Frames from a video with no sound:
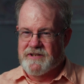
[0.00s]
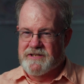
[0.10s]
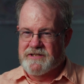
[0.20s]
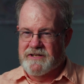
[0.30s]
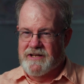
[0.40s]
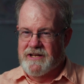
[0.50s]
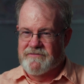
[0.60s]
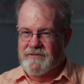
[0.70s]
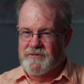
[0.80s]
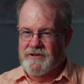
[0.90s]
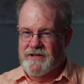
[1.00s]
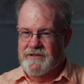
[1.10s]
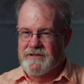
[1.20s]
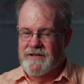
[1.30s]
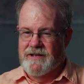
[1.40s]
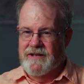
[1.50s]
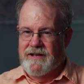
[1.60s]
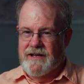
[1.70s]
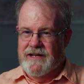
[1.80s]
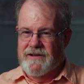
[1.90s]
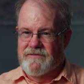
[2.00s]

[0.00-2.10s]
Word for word: sides can gain from trade and